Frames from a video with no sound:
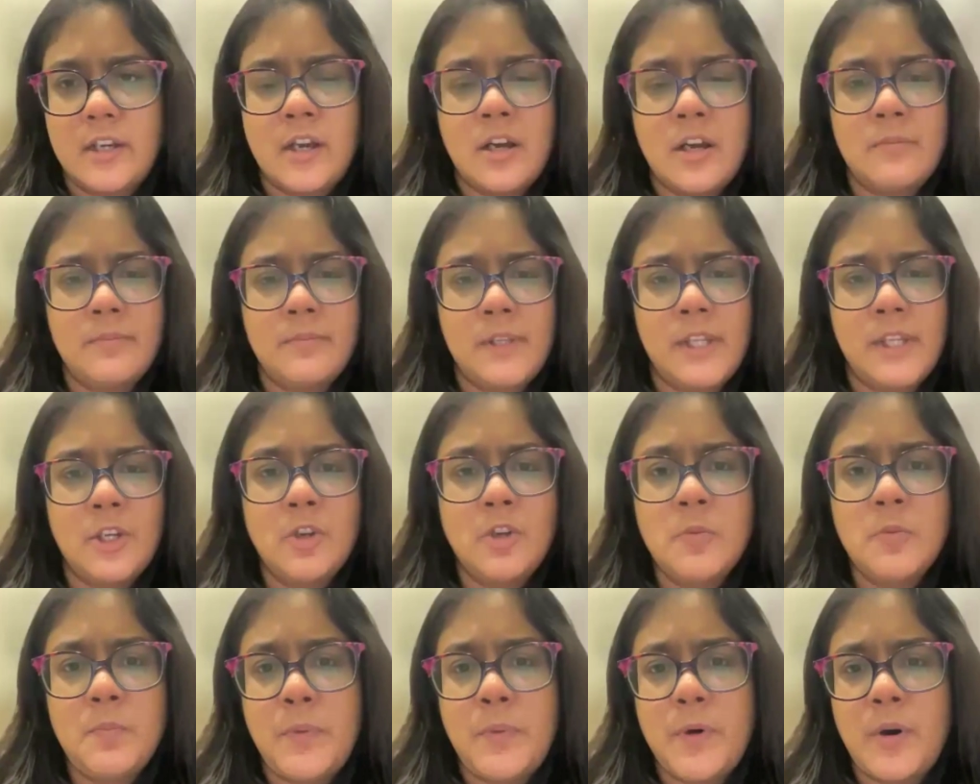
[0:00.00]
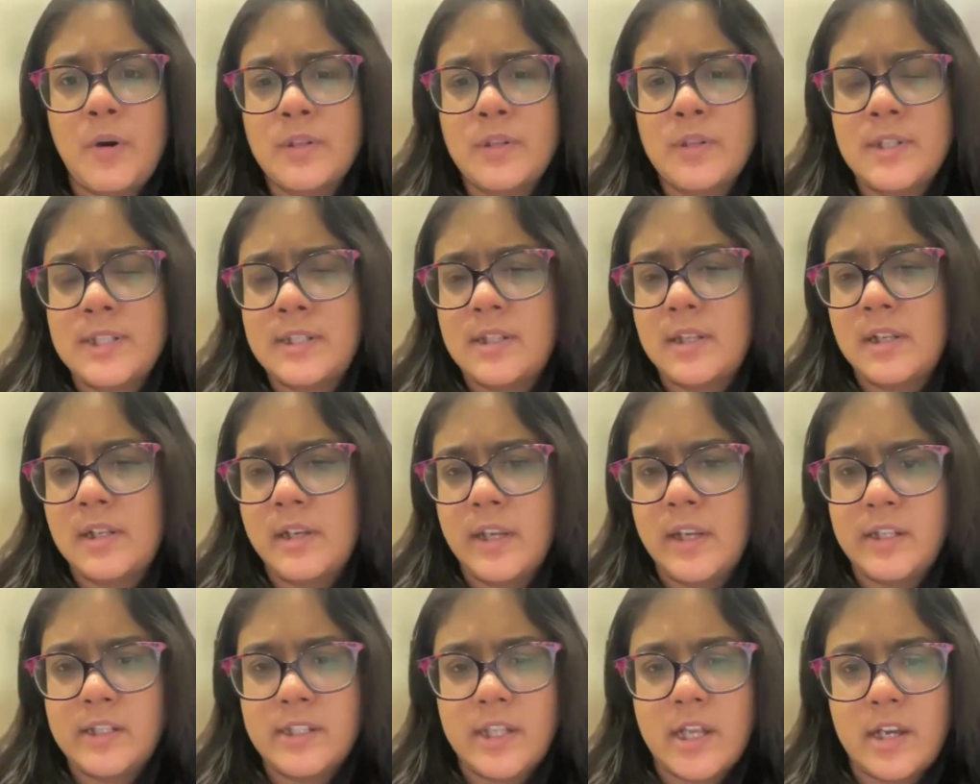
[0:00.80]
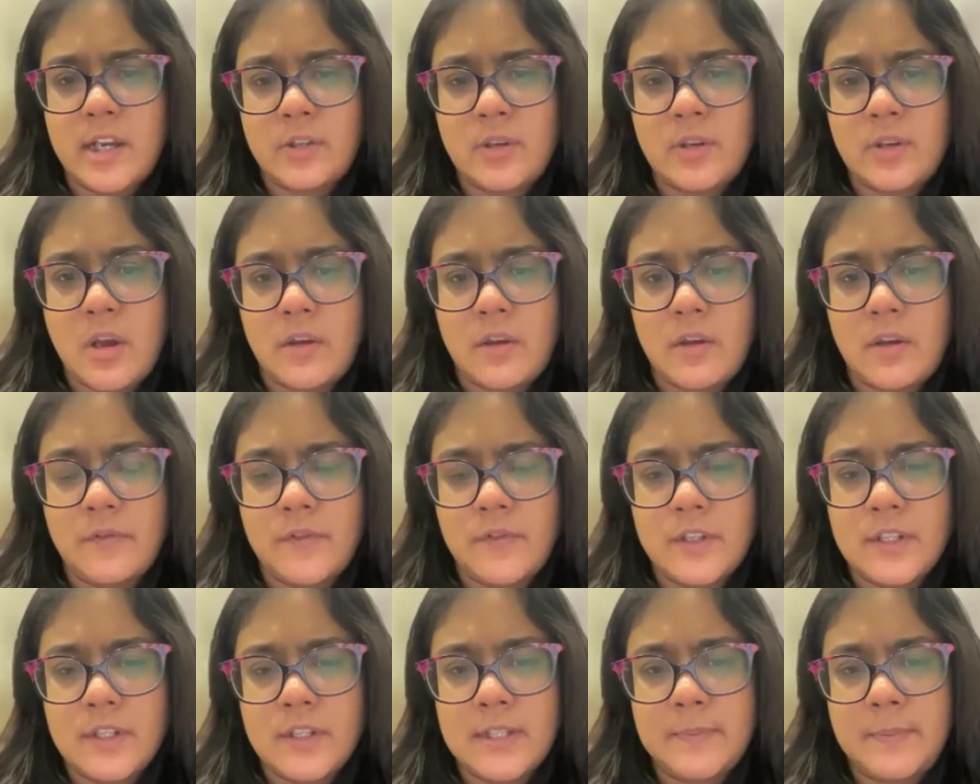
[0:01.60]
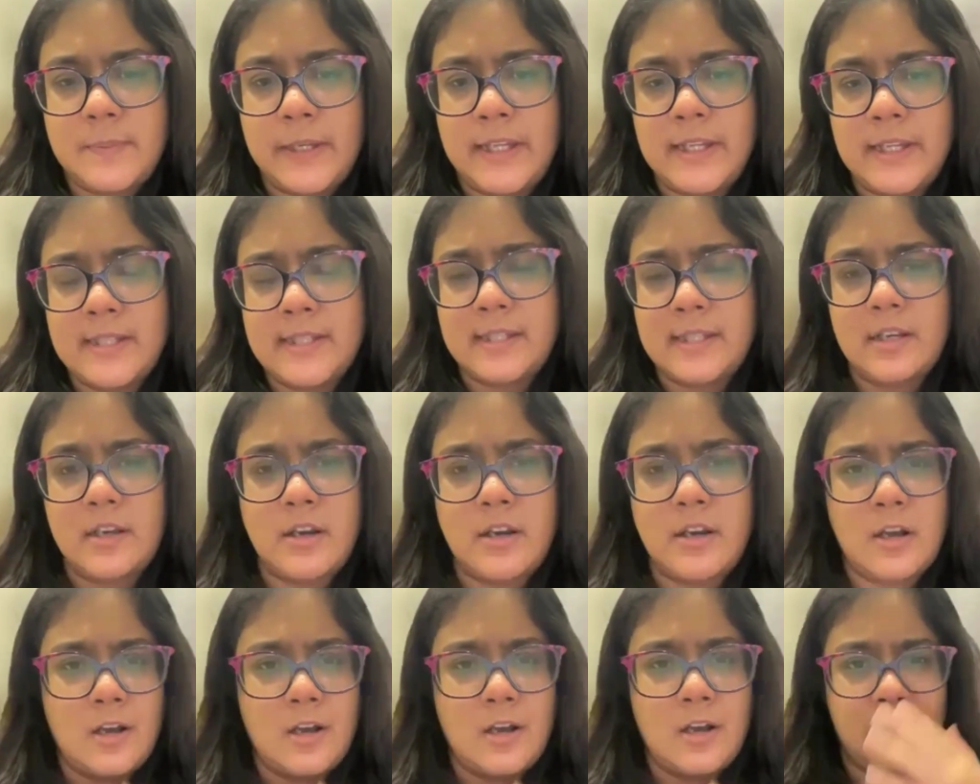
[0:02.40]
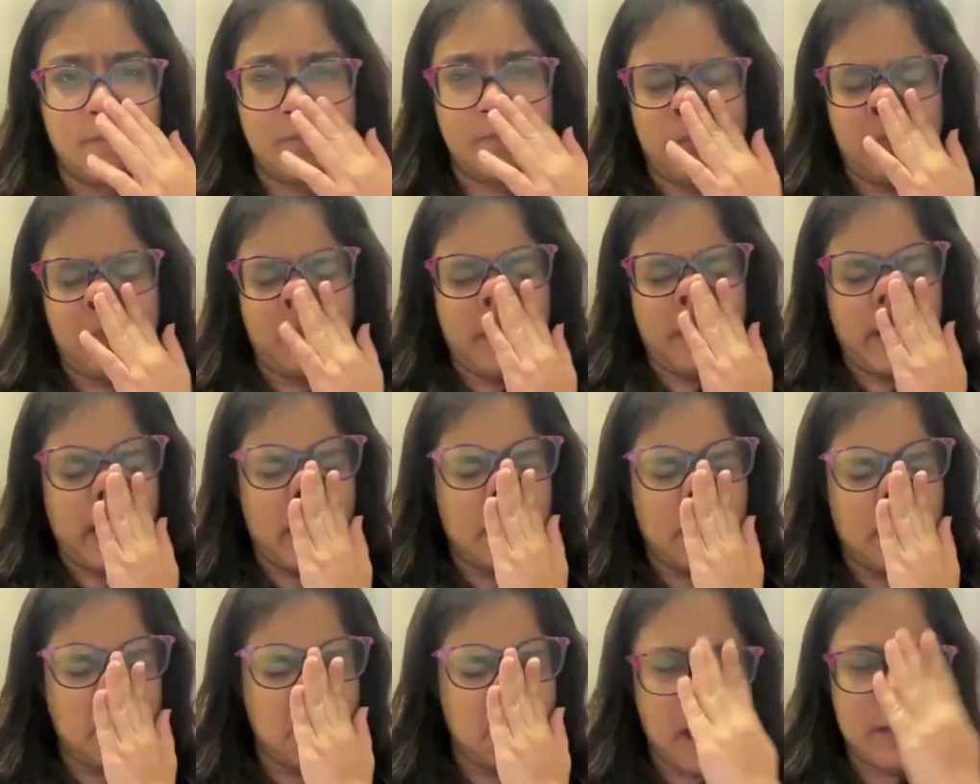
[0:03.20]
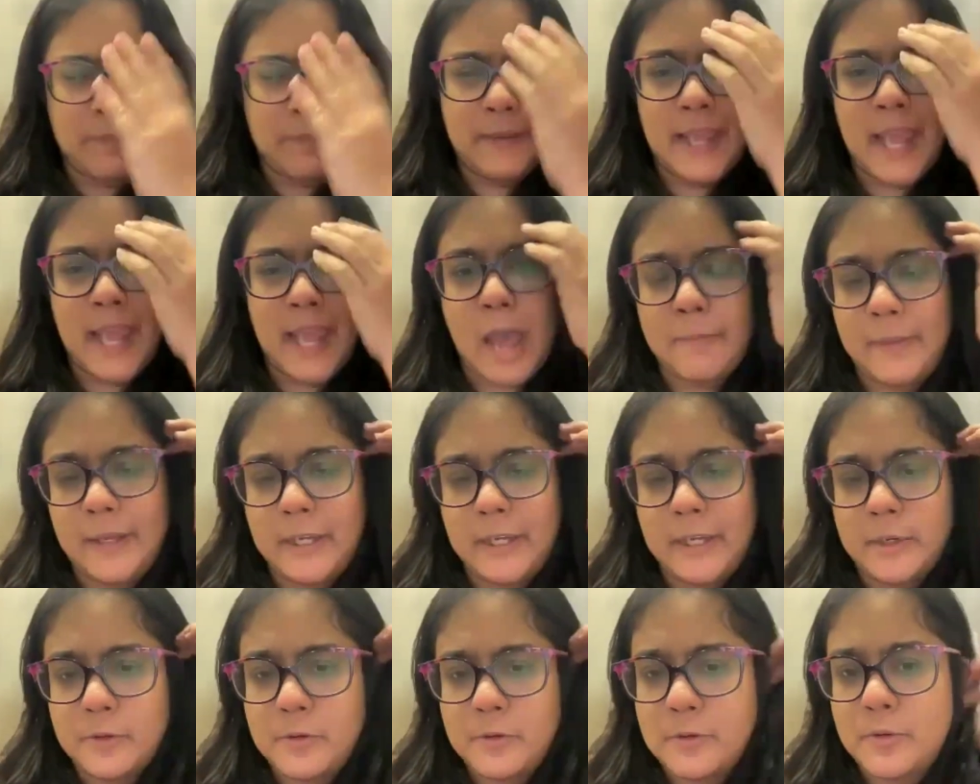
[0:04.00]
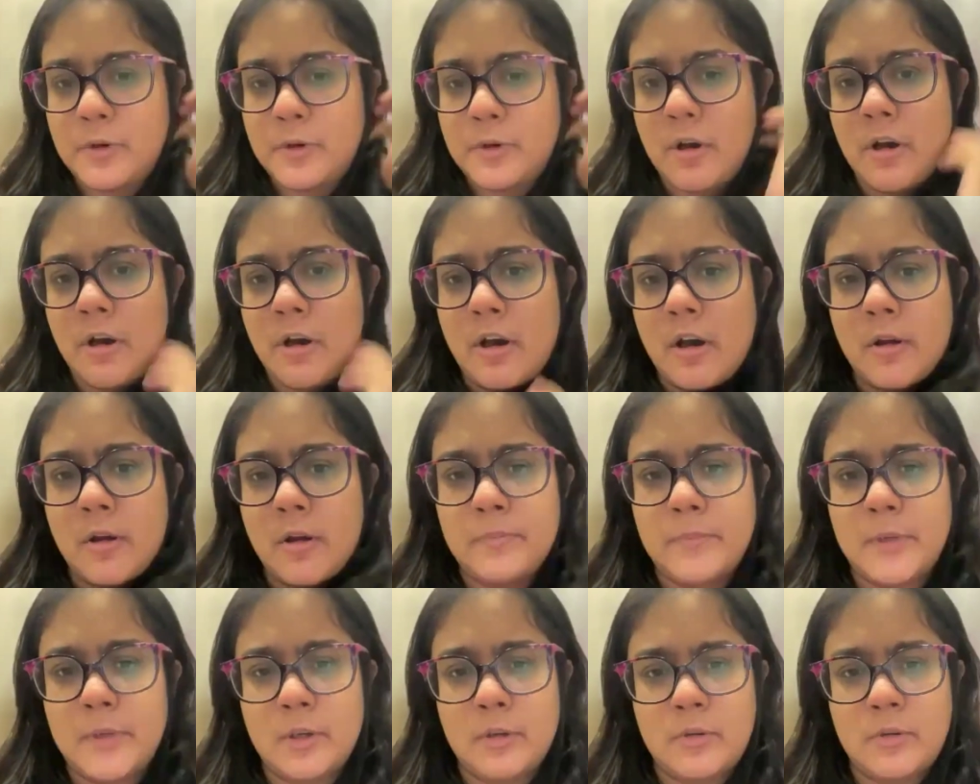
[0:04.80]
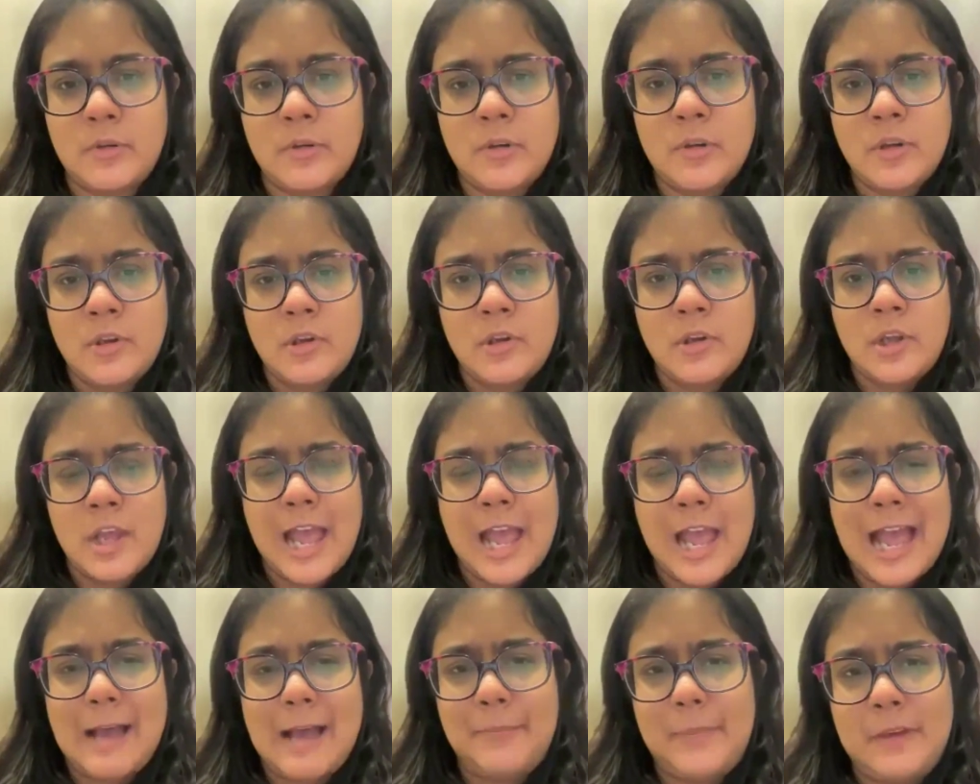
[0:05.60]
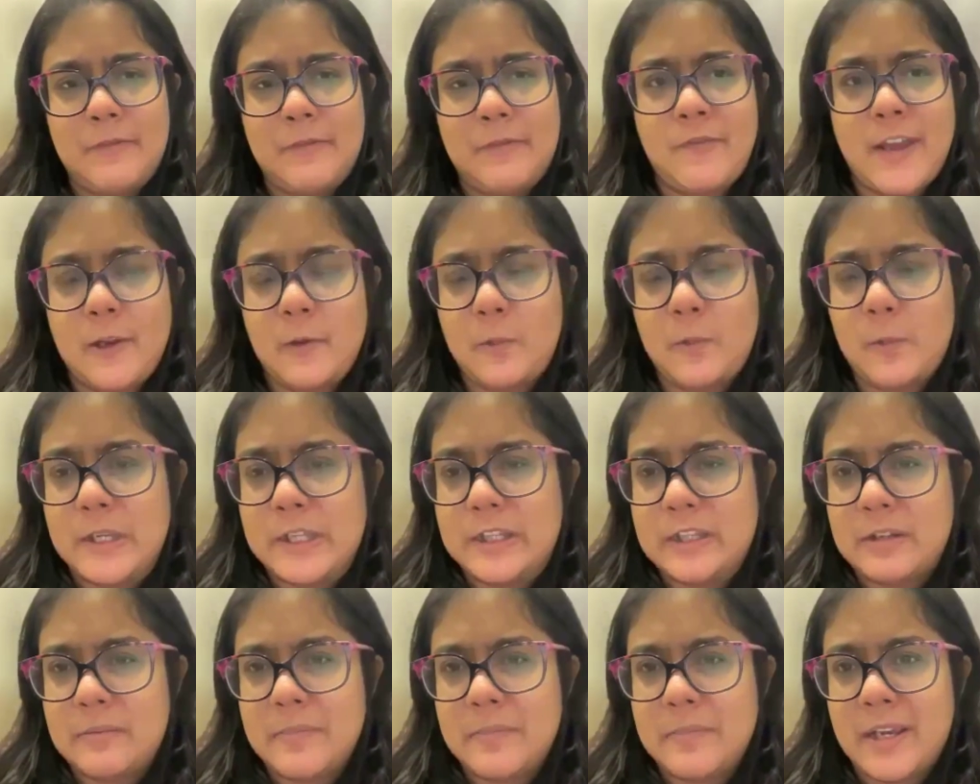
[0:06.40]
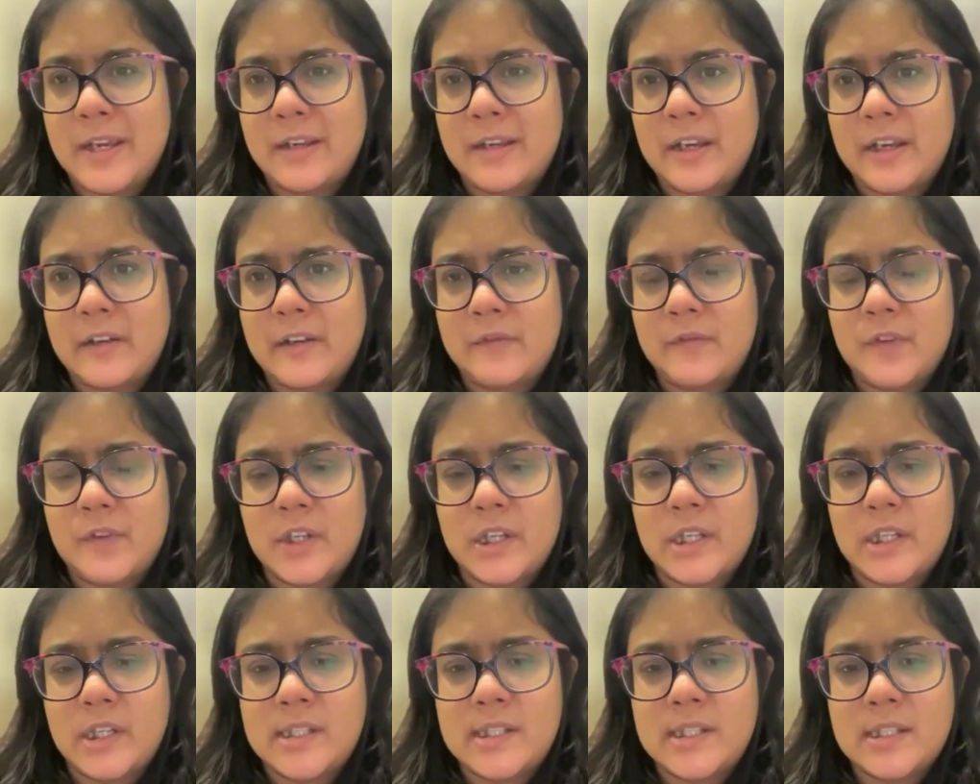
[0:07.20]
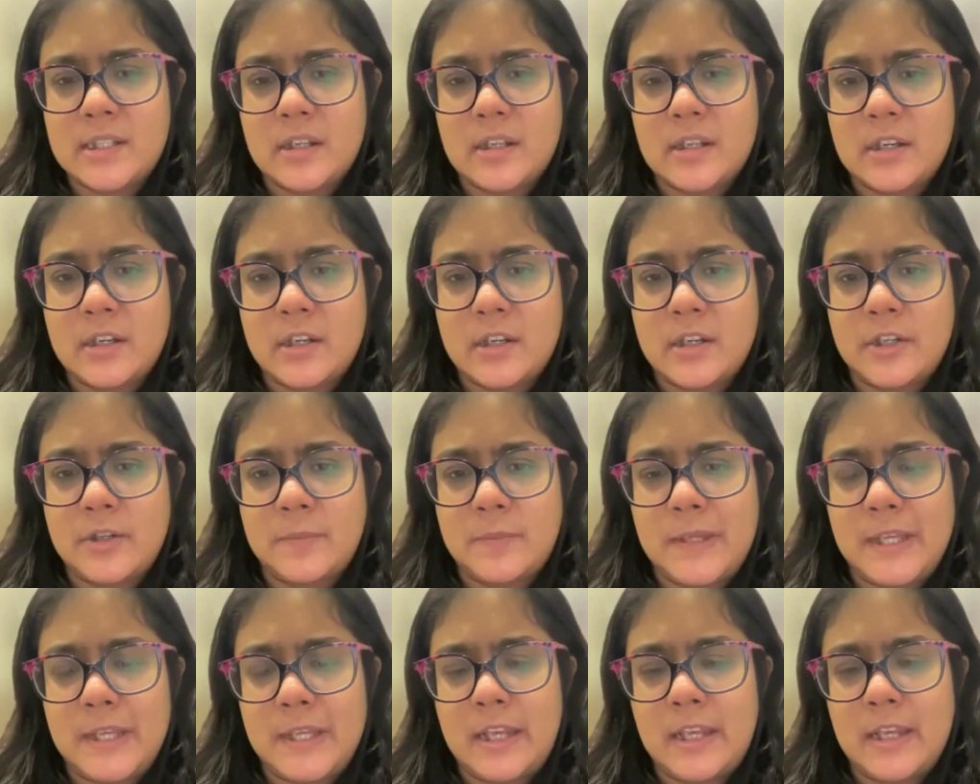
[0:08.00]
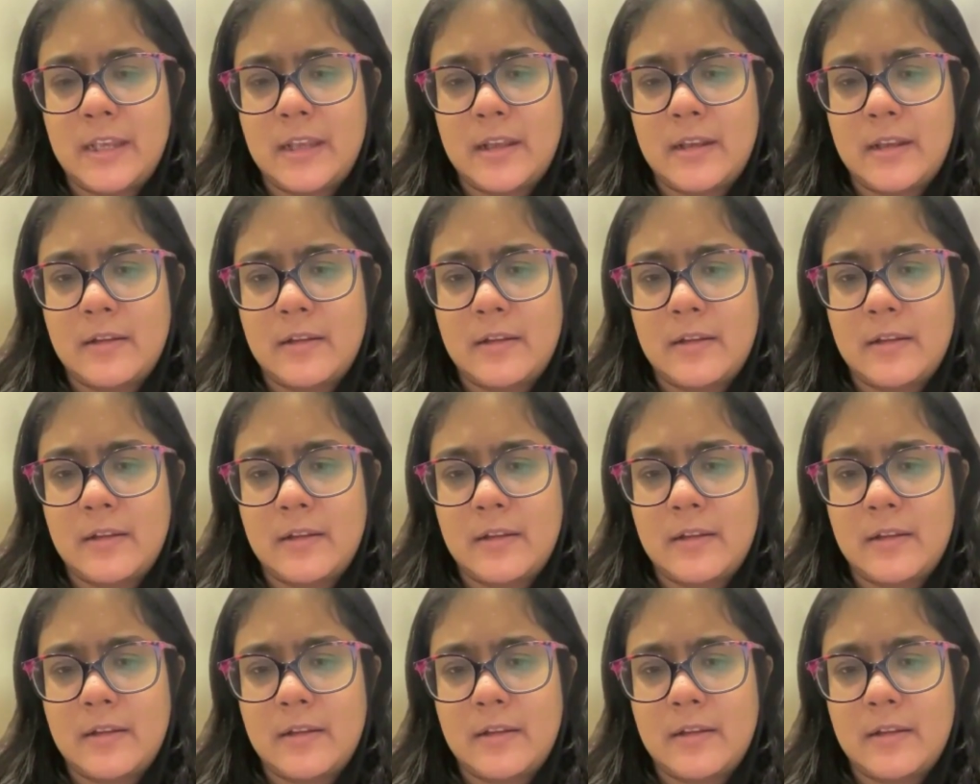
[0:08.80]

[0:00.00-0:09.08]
Um, can you post the link to that conference, please? Um, I I'd be happy to um, you know, amplified within my networks uh, to be